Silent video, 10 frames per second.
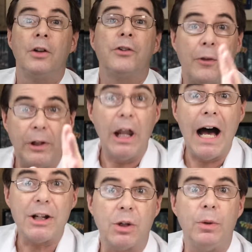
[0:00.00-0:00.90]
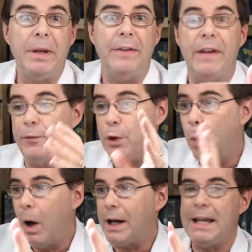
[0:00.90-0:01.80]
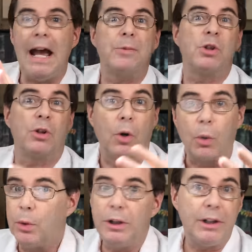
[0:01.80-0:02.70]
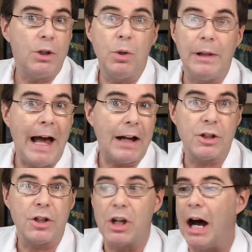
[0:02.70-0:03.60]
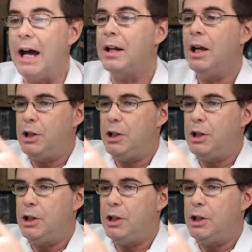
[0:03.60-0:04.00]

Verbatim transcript: So the logic would be that if you want to capture a really cool action shot,